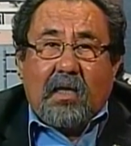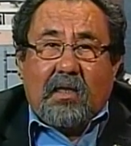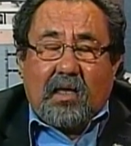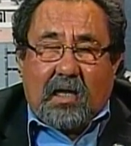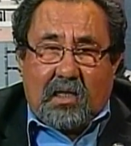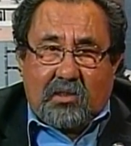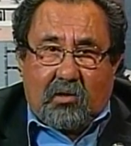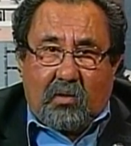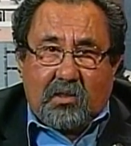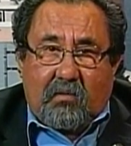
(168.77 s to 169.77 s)
the
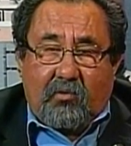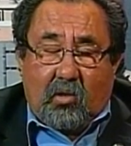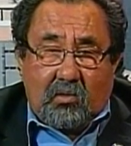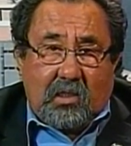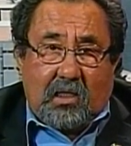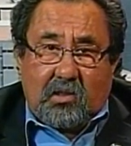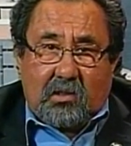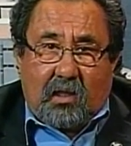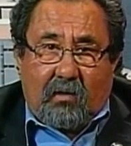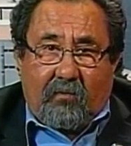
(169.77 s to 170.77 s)
consequence of those
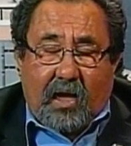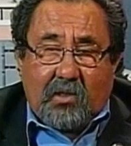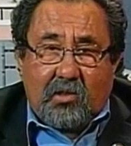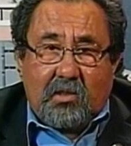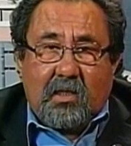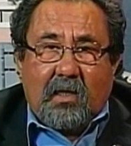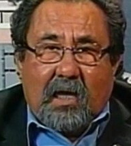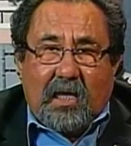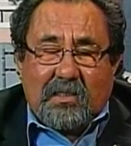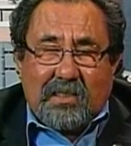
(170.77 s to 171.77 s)
legislative actions
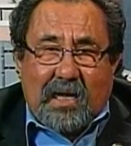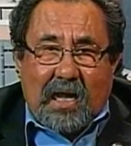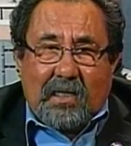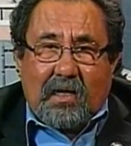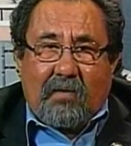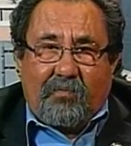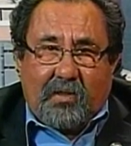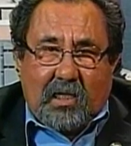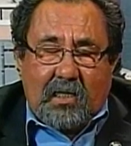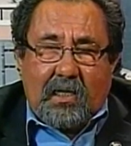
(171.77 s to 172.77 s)
has not
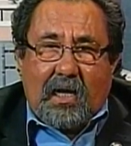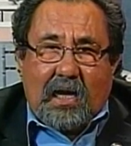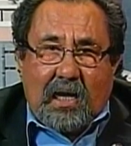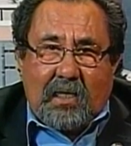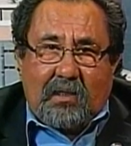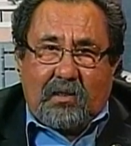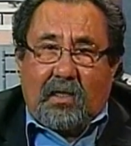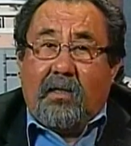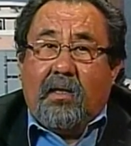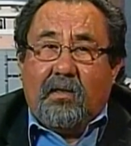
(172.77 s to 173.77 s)
done
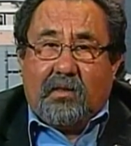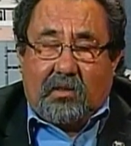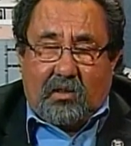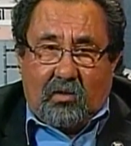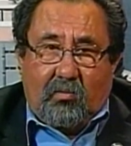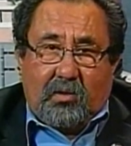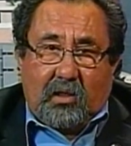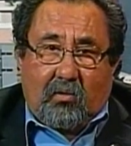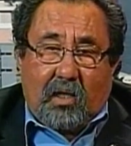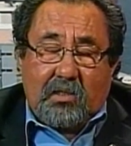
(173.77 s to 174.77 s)
anything to deal with the
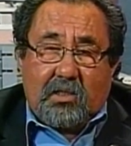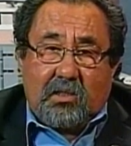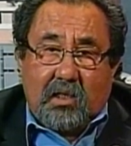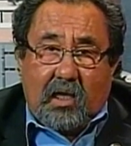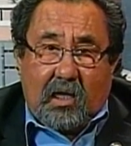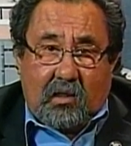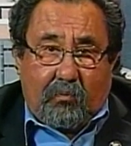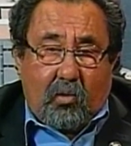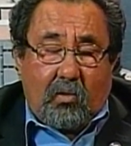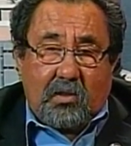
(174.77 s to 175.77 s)
crisis and the
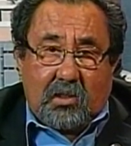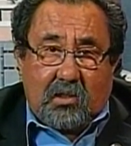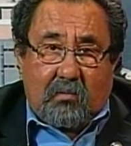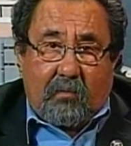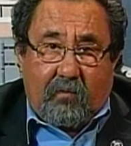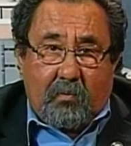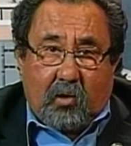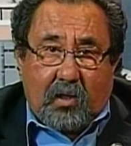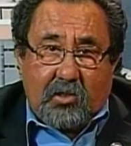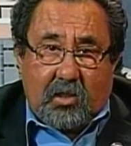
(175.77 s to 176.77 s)
broken system of
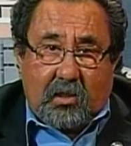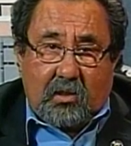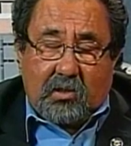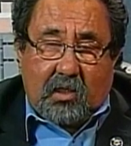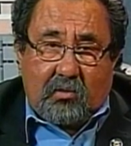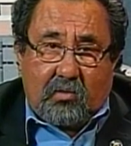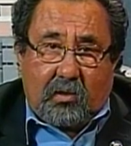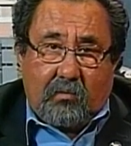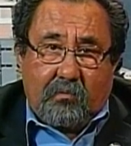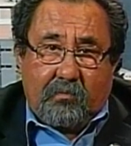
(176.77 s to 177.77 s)
immigration in this country.
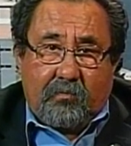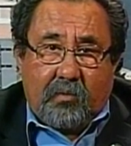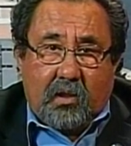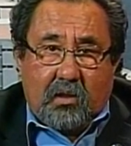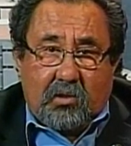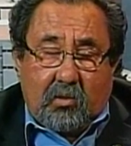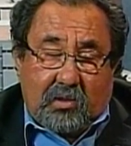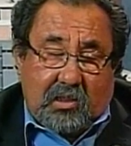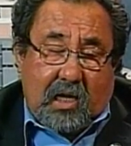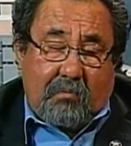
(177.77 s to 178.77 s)
So
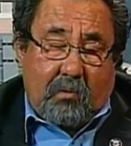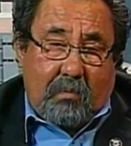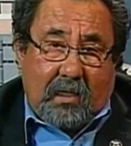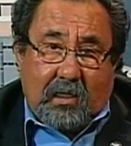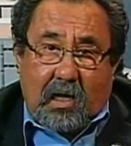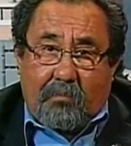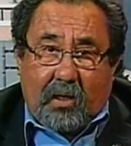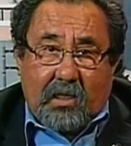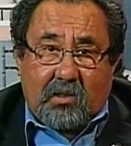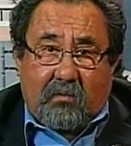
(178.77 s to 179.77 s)
it's time we made it
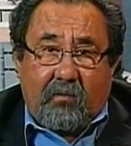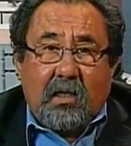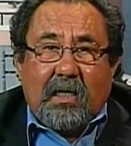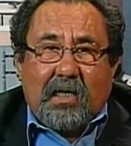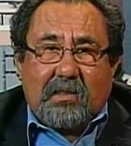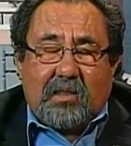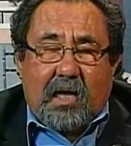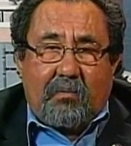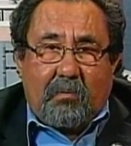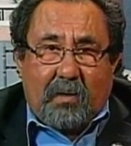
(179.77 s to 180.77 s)
comprehensive. It's
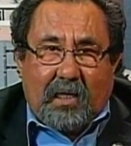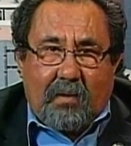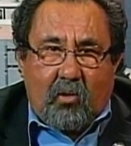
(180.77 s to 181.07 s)
time it became